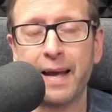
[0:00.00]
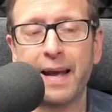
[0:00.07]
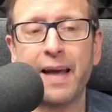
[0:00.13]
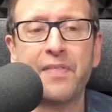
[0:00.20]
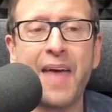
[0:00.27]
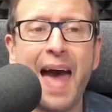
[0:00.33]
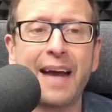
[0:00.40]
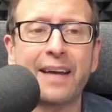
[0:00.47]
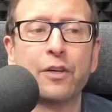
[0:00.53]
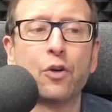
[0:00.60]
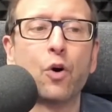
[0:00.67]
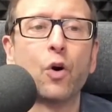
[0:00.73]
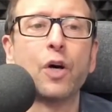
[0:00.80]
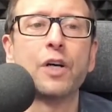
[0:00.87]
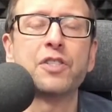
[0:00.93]
And that
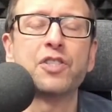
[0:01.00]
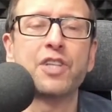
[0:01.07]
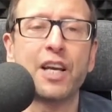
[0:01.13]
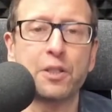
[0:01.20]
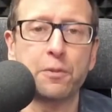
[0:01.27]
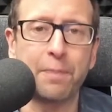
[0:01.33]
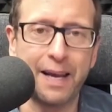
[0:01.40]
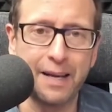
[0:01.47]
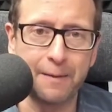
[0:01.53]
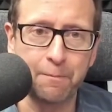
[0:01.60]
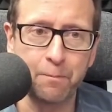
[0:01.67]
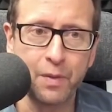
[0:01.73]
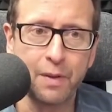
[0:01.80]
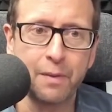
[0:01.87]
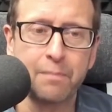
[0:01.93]
can cause chest
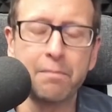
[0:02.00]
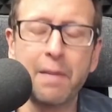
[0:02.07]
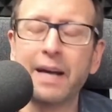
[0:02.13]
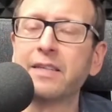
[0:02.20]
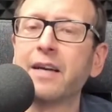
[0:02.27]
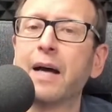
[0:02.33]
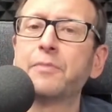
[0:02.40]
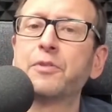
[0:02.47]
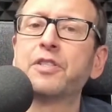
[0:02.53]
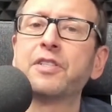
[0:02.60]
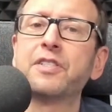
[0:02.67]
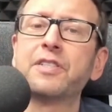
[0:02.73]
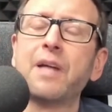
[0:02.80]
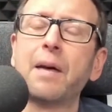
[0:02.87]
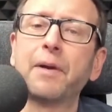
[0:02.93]
pain. Many times
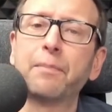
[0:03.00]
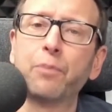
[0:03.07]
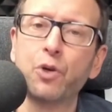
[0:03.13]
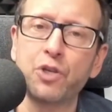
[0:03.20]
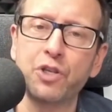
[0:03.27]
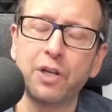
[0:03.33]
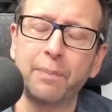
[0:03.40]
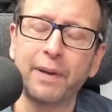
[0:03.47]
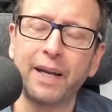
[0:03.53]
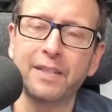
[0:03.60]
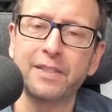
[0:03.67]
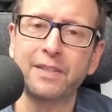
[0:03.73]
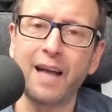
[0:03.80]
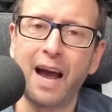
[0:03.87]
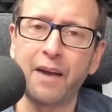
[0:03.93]
it's the stomach pushing up
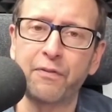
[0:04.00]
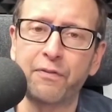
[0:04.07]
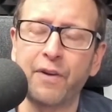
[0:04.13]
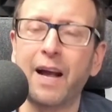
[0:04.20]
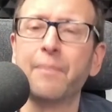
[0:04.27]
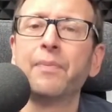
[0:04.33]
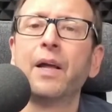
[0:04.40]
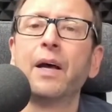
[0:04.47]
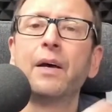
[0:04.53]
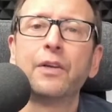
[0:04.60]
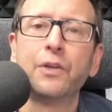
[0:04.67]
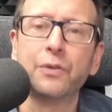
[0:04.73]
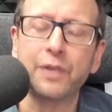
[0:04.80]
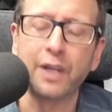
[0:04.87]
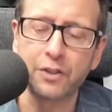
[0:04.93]
against the diaphragm.
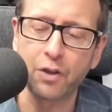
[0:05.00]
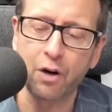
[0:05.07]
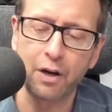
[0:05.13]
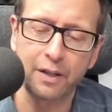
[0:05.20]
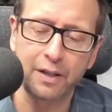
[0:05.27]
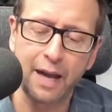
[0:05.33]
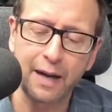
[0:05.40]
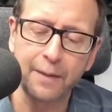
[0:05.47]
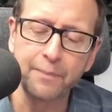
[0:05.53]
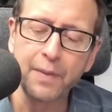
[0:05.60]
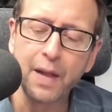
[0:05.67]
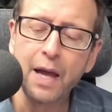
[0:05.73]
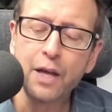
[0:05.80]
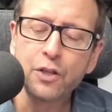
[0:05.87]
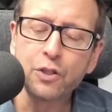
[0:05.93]
You think it's a heart attack.
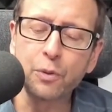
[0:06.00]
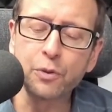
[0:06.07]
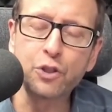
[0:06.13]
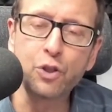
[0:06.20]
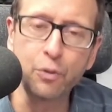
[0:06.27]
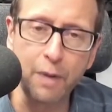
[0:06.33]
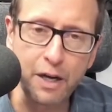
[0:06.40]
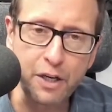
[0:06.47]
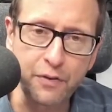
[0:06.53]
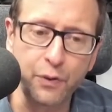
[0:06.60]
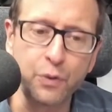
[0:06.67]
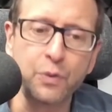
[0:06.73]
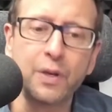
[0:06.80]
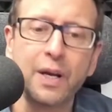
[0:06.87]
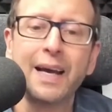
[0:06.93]
So it's too much
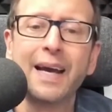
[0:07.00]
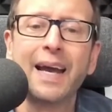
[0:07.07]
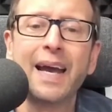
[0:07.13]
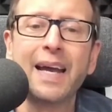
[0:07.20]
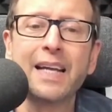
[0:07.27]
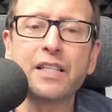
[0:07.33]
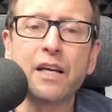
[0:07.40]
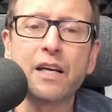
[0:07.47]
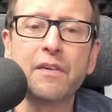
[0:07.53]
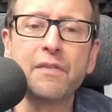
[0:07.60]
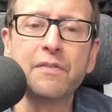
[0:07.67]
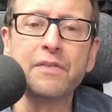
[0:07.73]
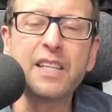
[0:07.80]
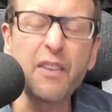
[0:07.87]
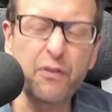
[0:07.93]
food. It's
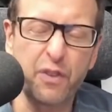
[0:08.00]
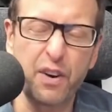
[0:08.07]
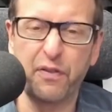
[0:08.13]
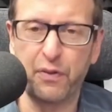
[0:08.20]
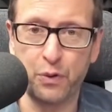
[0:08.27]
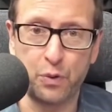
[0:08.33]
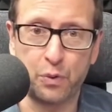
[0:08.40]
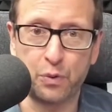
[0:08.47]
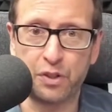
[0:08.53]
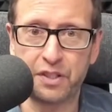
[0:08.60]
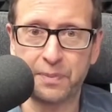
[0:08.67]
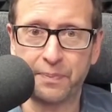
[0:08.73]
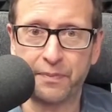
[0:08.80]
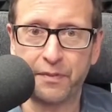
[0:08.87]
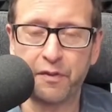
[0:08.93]
different
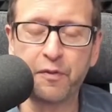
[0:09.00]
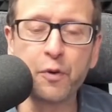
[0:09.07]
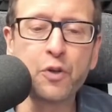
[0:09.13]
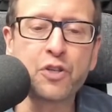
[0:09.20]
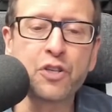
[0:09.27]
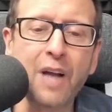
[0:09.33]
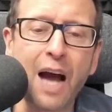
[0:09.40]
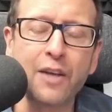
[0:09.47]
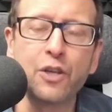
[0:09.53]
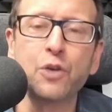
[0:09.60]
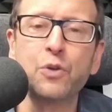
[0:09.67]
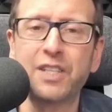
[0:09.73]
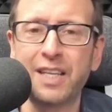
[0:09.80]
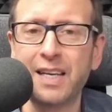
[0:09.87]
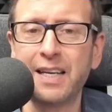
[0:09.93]
foods, foods you're not
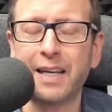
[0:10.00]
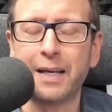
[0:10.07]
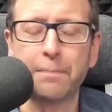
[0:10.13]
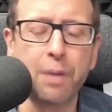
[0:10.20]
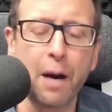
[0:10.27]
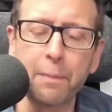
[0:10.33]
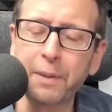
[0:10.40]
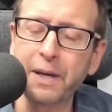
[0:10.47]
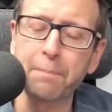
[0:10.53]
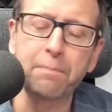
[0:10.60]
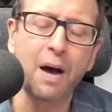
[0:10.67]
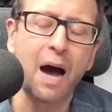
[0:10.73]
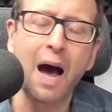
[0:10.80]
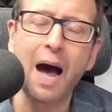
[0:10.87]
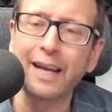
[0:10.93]
used to eating,
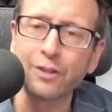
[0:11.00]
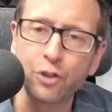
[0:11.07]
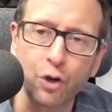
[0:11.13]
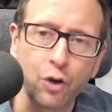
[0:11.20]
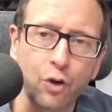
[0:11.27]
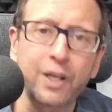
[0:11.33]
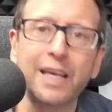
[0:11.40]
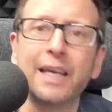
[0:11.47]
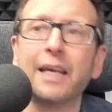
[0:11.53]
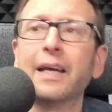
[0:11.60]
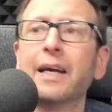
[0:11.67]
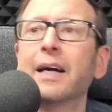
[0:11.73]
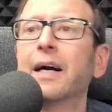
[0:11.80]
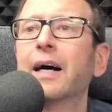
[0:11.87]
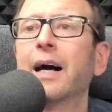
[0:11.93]
pumpkin pie,
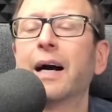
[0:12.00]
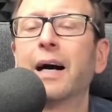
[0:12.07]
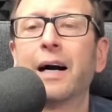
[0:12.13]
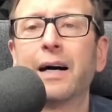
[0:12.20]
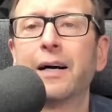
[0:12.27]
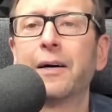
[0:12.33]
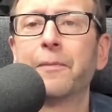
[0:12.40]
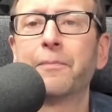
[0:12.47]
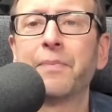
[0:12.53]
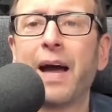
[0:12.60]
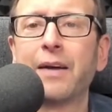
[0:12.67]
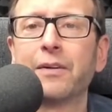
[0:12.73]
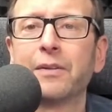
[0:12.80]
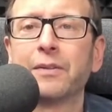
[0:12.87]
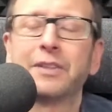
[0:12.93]
turkey, I
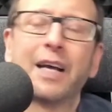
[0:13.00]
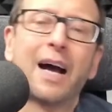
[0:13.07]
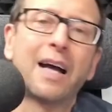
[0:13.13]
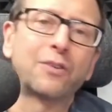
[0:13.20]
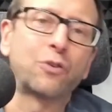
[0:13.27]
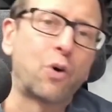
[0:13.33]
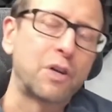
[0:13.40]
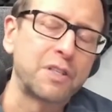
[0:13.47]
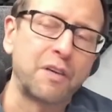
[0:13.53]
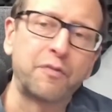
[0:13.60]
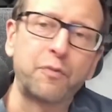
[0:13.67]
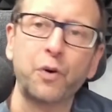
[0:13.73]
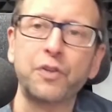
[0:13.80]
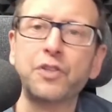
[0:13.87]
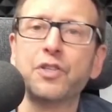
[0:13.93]
don't know, let's say hot dogs
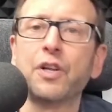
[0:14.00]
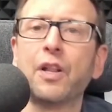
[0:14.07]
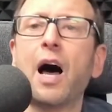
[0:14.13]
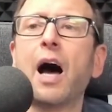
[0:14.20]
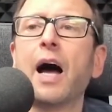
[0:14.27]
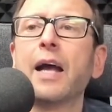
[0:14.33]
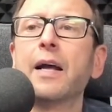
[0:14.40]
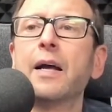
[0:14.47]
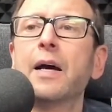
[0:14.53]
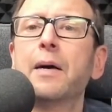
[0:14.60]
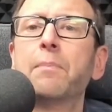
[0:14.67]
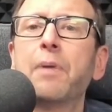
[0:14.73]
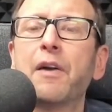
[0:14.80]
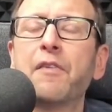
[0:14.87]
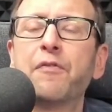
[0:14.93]
on 4th of July,
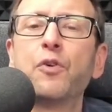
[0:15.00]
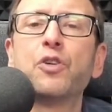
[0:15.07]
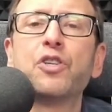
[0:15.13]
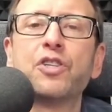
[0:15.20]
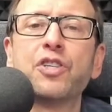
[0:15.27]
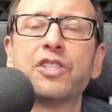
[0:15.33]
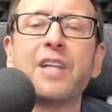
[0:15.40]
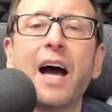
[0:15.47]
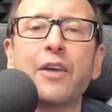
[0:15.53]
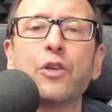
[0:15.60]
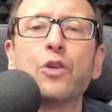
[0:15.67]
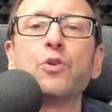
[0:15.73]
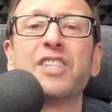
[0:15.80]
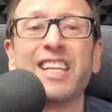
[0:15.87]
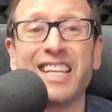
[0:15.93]
but food you're just not
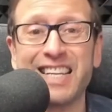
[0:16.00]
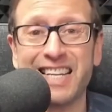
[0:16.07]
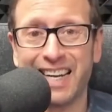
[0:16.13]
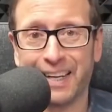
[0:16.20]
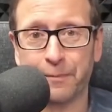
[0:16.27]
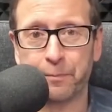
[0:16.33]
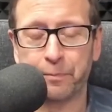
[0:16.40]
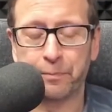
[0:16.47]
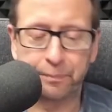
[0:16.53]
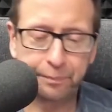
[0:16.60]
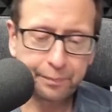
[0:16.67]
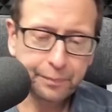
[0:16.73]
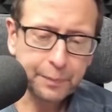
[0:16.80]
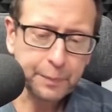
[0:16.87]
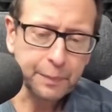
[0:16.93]
used to eating.
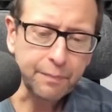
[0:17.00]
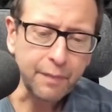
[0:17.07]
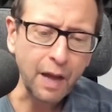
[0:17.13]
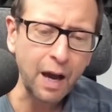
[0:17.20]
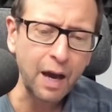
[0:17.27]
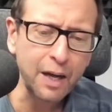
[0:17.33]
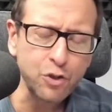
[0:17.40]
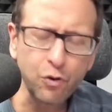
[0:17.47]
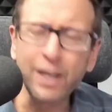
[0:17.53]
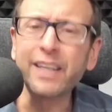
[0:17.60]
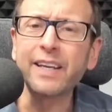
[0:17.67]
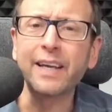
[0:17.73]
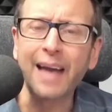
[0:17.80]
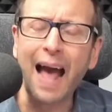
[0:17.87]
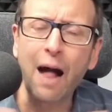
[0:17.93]

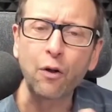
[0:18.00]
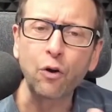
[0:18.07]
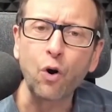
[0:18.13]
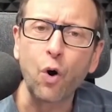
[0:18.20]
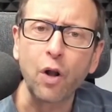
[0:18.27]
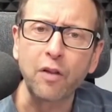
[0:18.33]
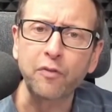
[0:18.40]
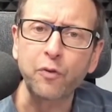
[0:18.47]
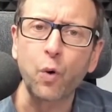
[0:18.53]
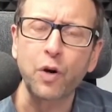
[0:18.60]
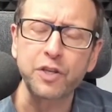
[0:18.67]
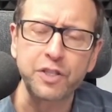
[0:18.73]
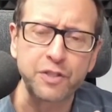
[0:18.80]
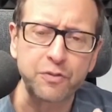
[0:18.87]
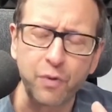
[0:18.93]
Drinking, alcohol, of
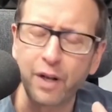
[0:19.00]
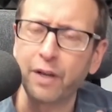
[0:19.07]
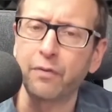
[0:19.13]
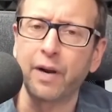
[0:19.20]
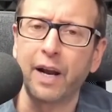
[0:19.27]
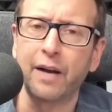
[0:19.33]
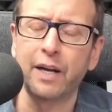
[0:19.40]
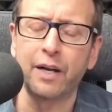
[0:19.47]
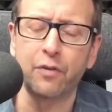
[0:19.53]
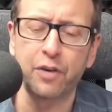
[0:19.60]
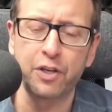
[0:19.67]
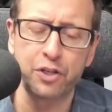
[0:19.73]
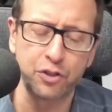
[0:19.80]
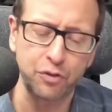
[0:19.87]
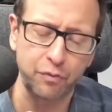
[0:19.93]
course, is really
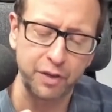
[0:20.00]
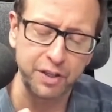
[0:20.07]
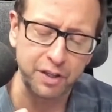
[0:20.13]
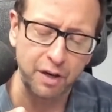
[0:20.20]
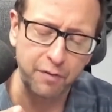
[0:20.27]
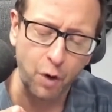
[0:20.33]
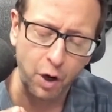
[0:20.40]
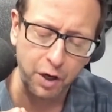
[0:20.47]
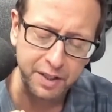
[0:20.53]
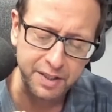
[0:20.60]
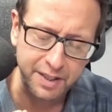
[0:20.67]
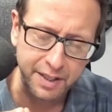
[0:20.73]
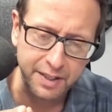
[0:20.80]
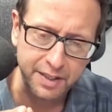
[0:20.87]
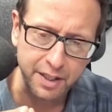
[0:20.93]
increases your risk of heart
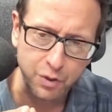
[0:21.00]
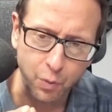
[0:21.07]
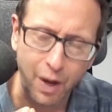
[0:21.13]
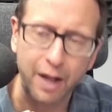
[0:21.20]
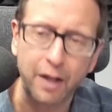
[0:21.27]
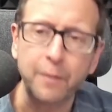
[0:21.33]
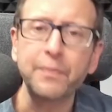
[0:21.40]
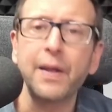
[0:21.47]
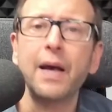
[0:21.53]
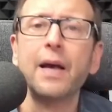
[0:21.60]
disease as well.